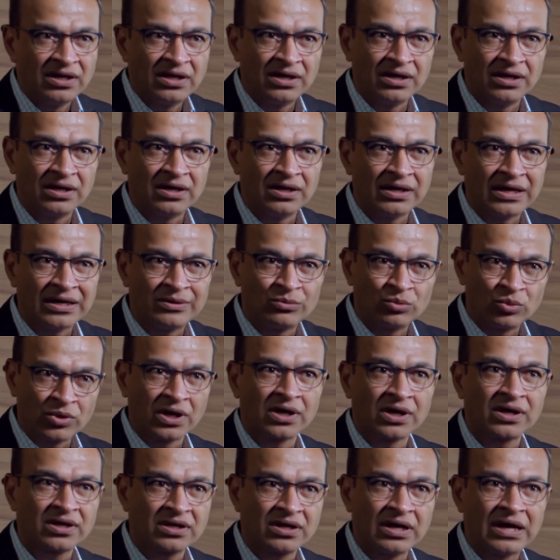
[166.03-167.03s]
uh, and
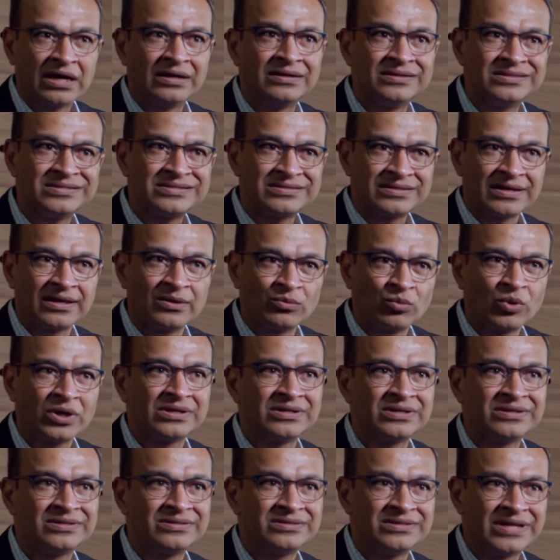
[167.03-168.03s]
work, understand
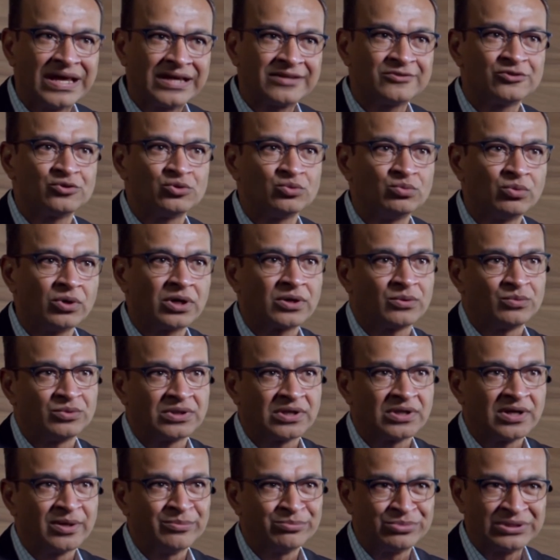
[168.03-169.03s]
what it takes to work
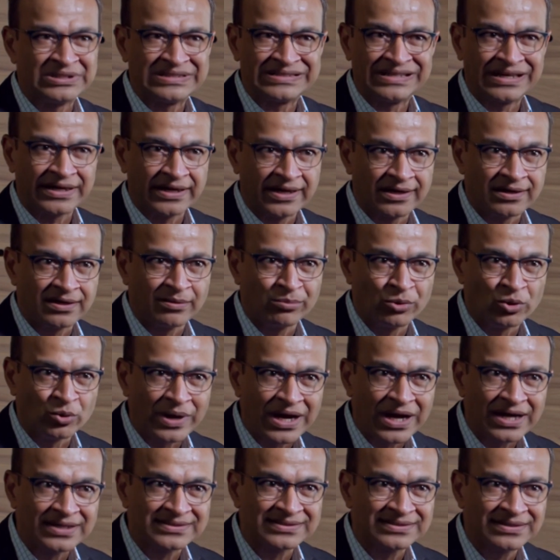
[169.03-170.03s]
with companies like
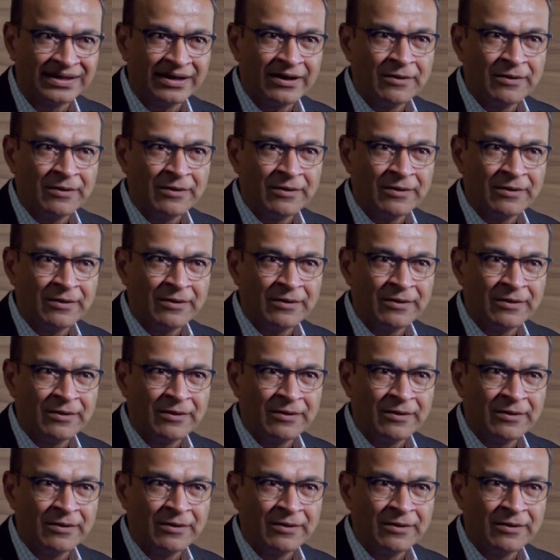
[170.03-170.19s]
AWS,